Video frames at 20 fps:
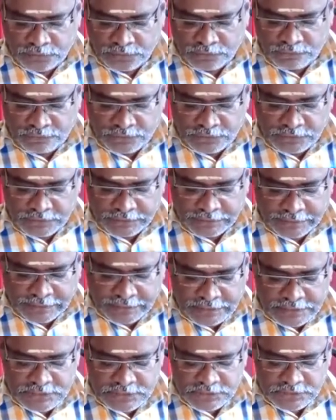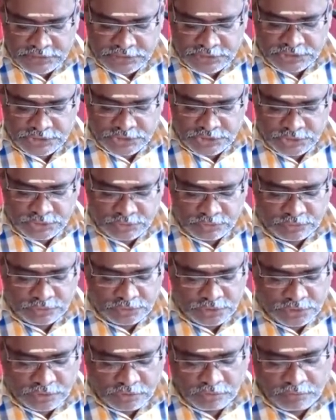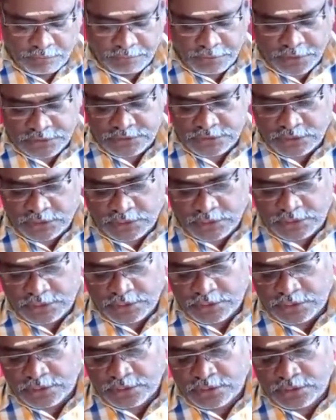when the task is new, the complex, and